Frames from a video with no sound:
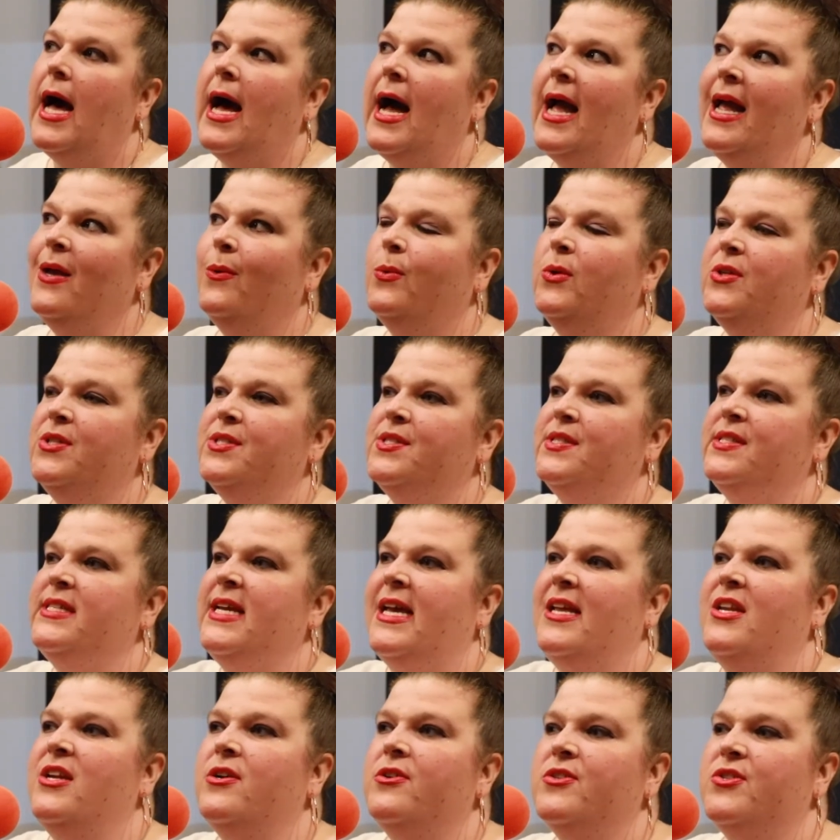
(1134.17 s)
I was
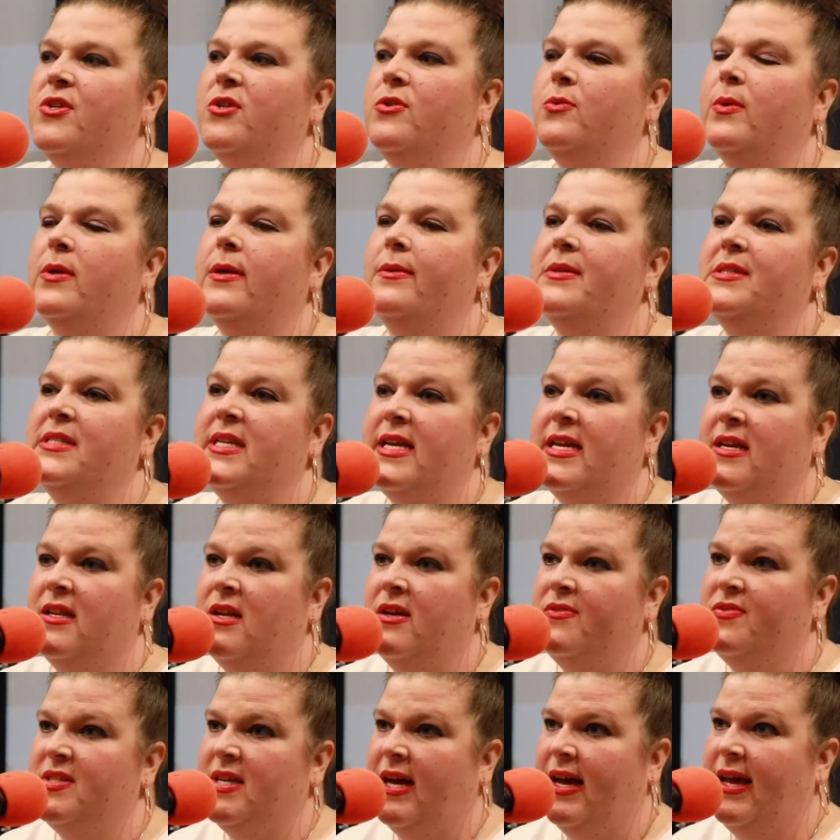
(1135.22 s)
10 years old when I was taken
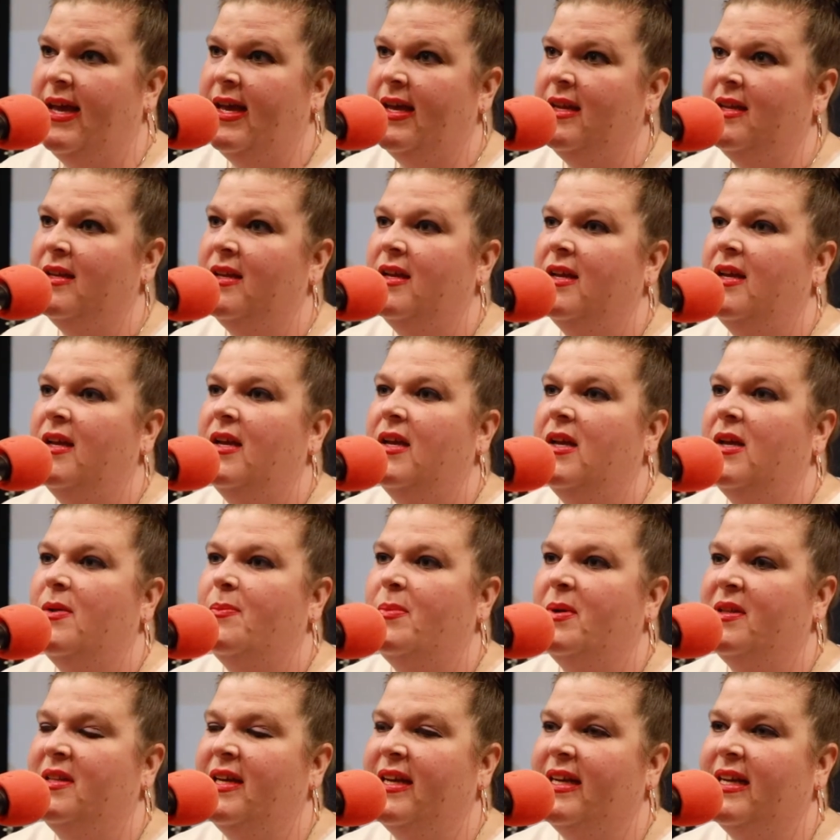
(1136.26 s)
off diet.
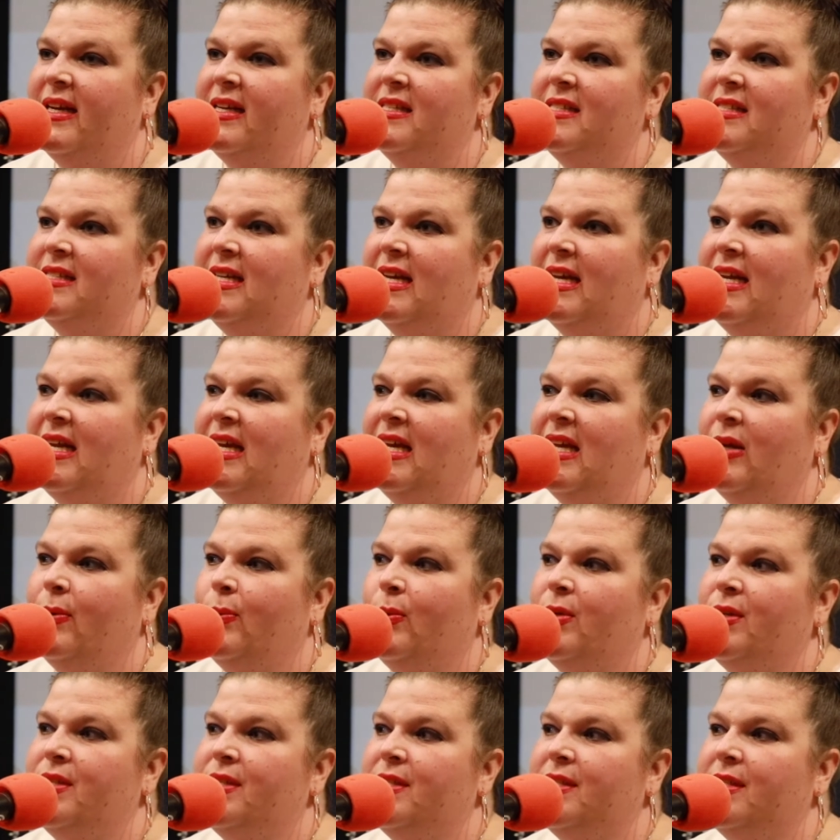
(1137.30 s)
But like I said, it
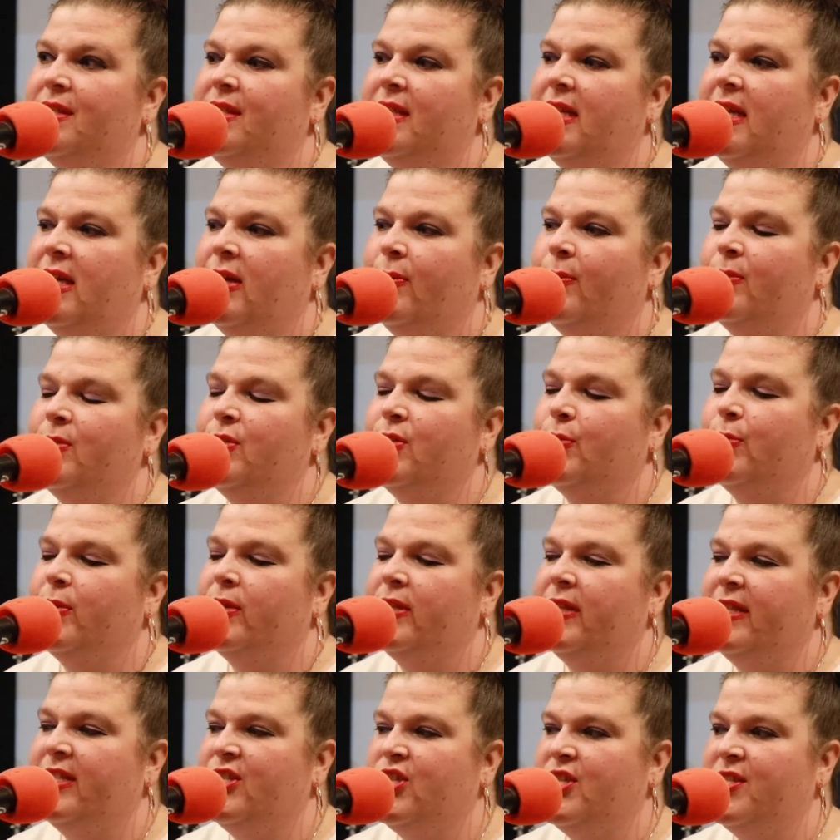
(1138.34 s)
was a
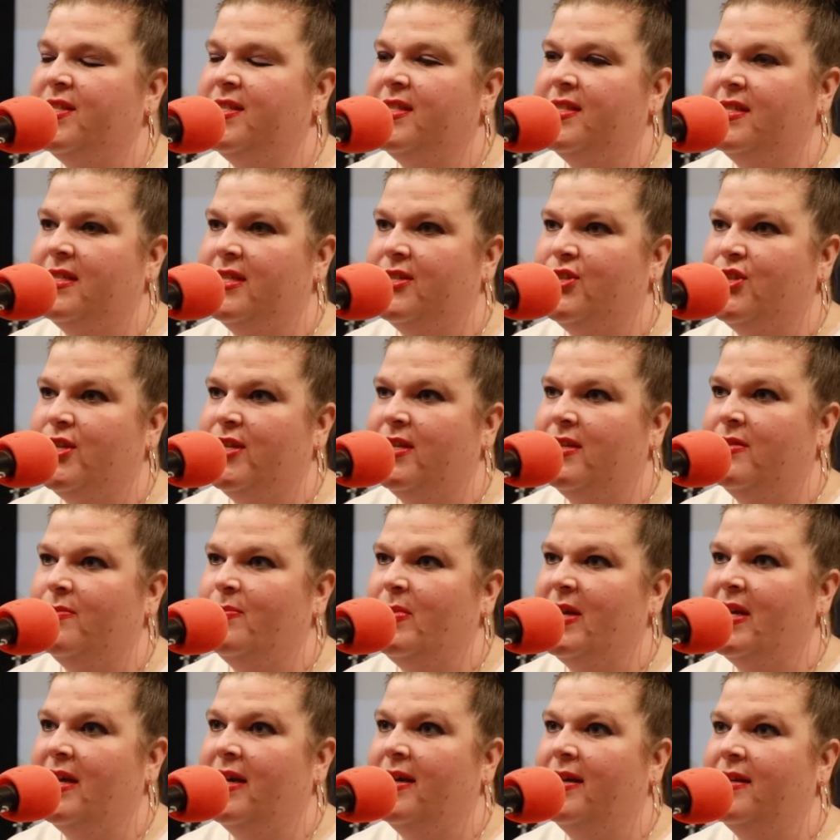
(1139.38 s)
religious decision
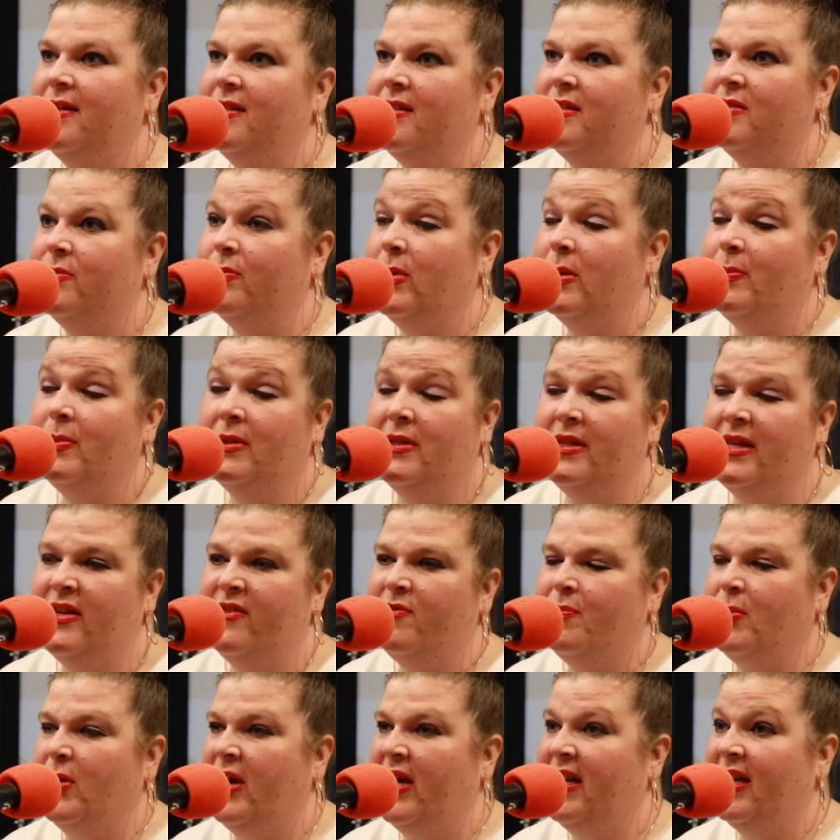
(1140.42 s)
because we
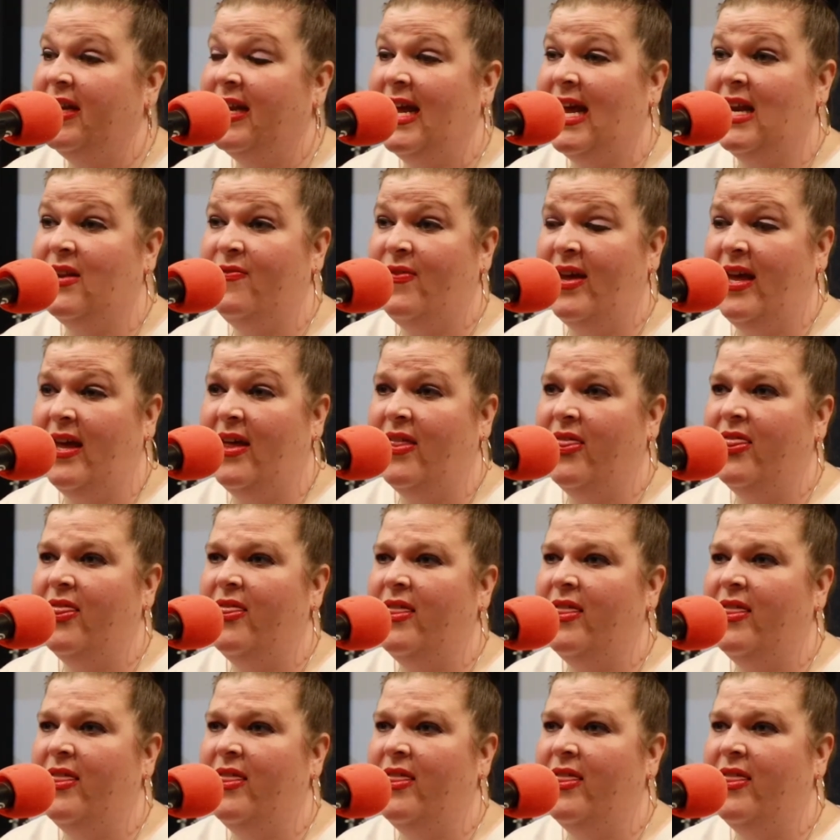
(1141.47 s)
believed, prayed, and had faith